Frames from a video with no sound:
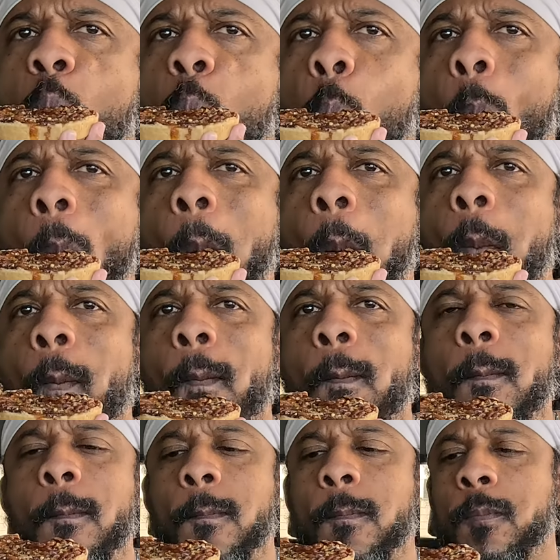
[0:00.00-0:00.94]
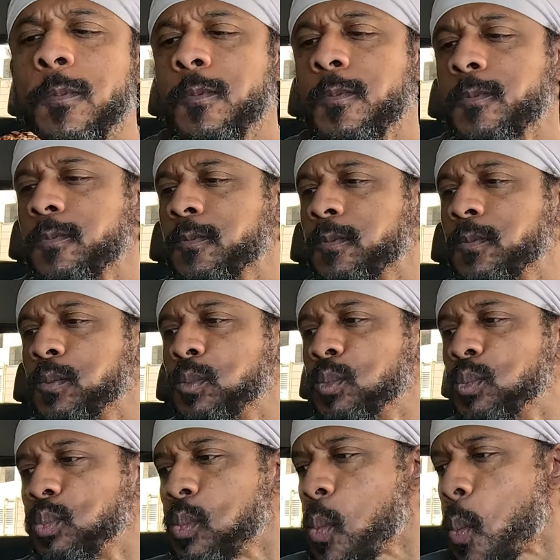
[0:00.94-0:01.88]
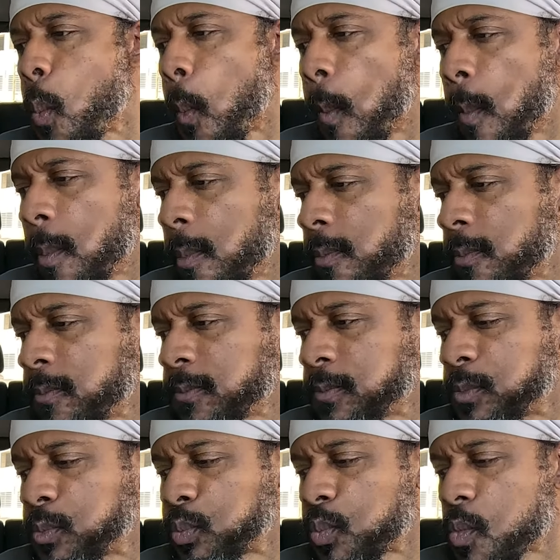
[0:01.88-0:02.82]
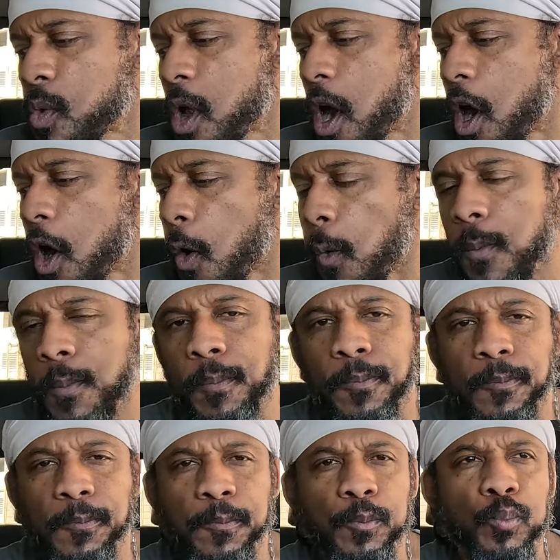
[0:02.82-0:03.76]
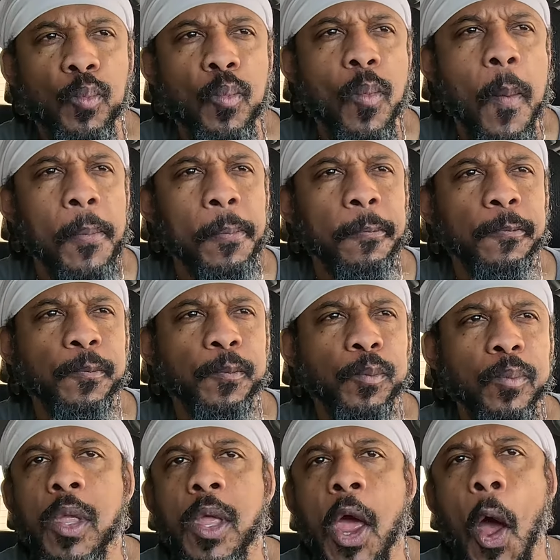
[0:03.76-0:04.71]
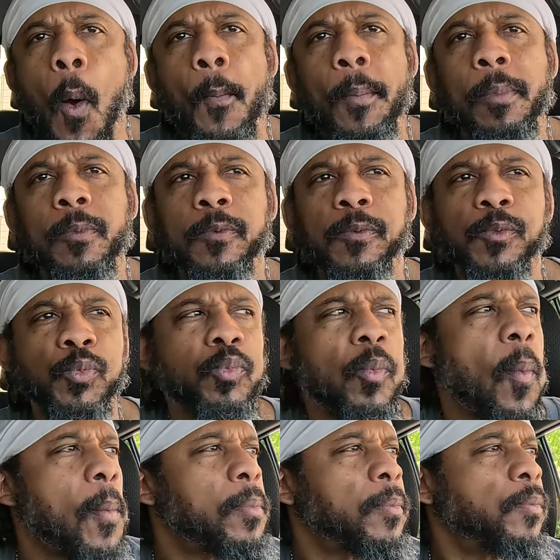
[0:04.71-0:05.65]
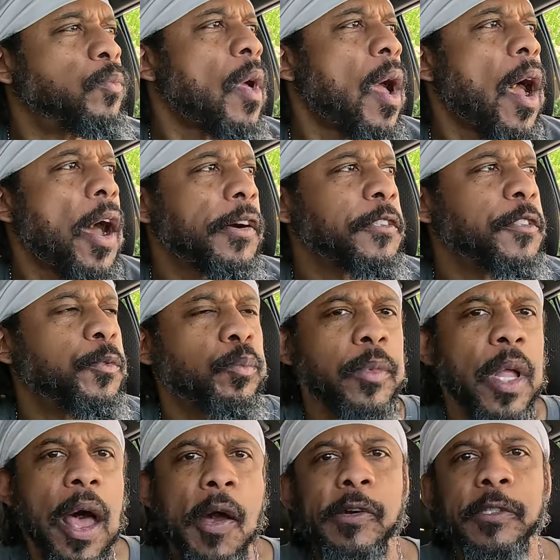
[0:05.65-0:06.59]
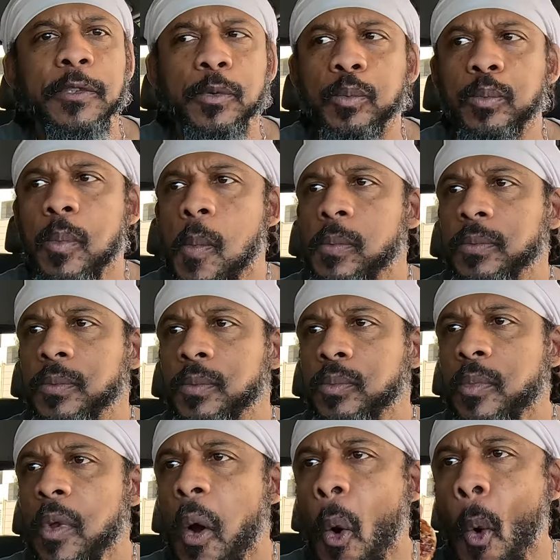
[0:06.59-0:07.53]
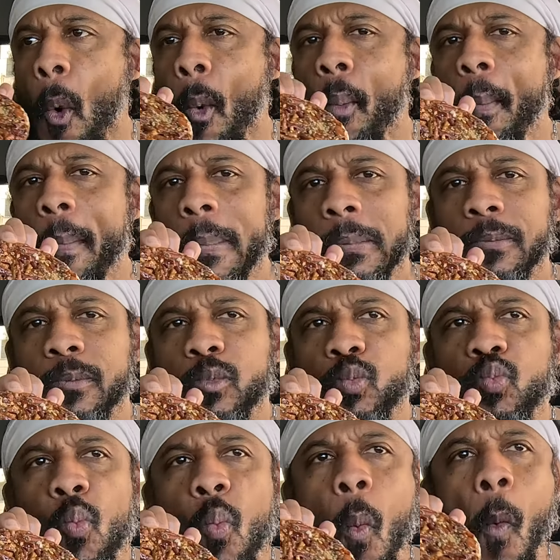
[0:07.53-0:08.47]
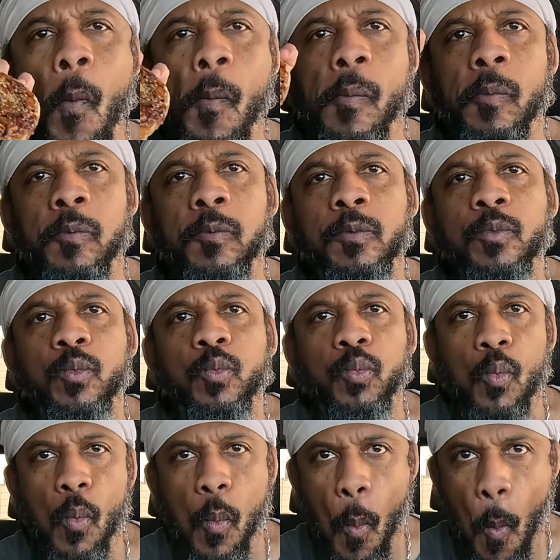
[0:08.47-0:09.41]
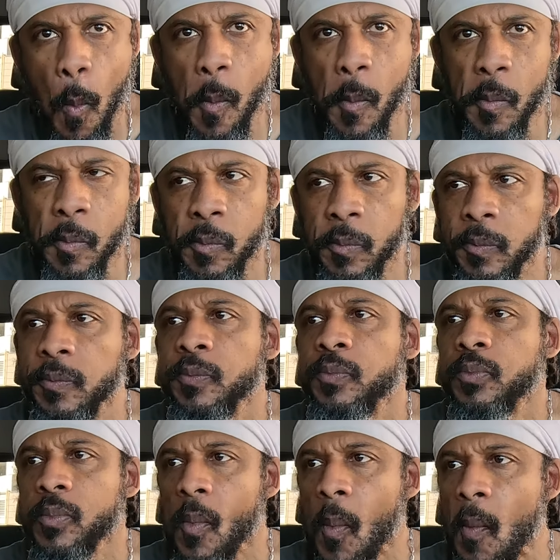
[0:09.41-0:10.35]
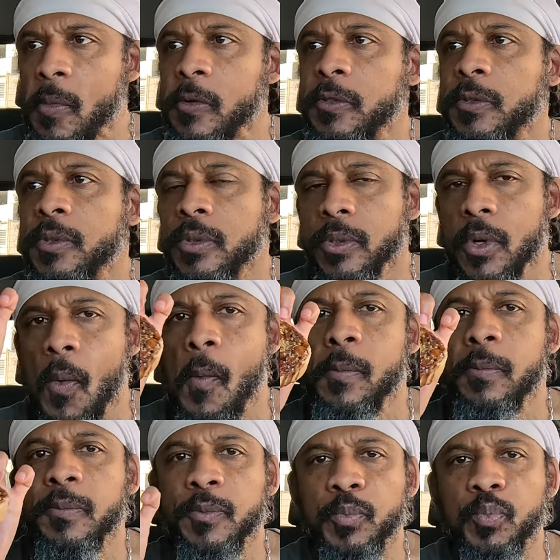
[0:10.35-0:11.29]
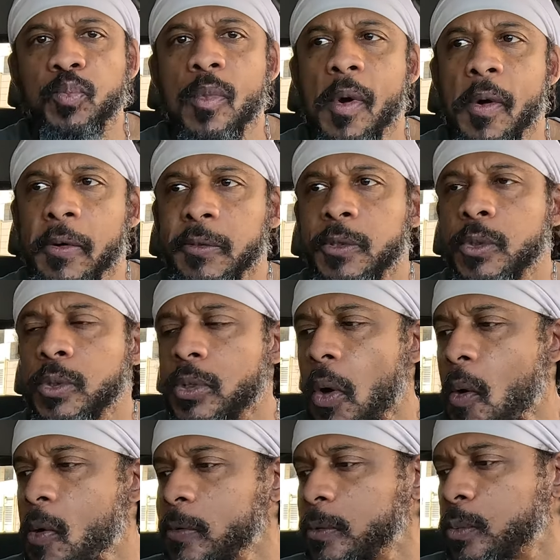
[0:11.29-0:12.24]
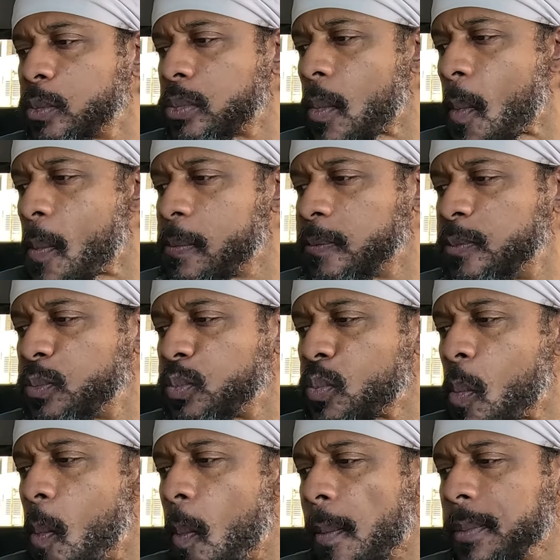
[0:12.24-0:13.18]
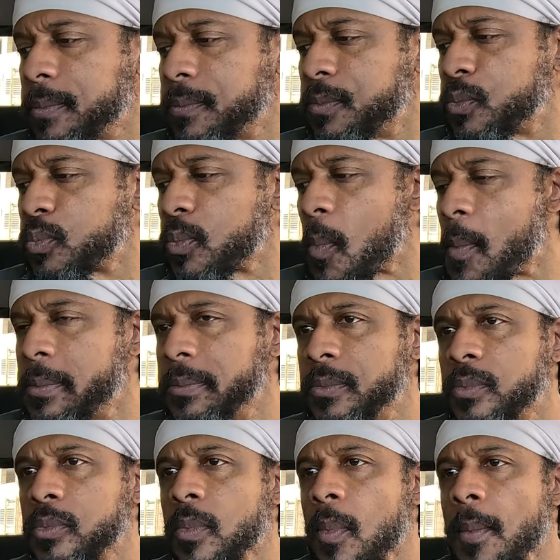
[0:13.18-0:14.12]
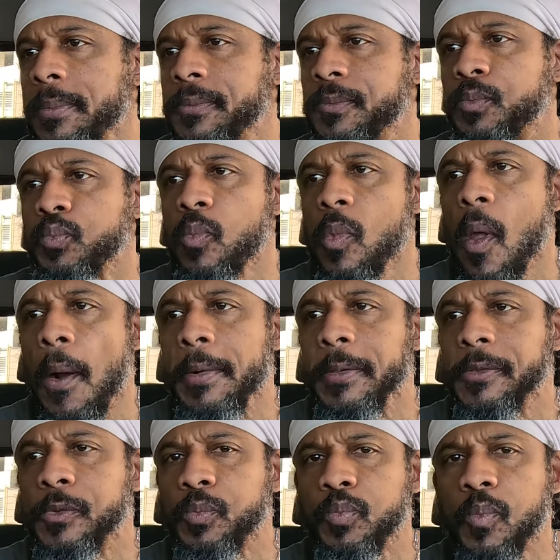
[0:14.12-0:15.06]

so we love this pie. I was never even a no. pecan pie person yeah. until I tried this one. And they use honey, guys. No fructose to sweeten, no sugar. I think um, the little bits up top that you're seeing are just crumbs. Yeah, they're from the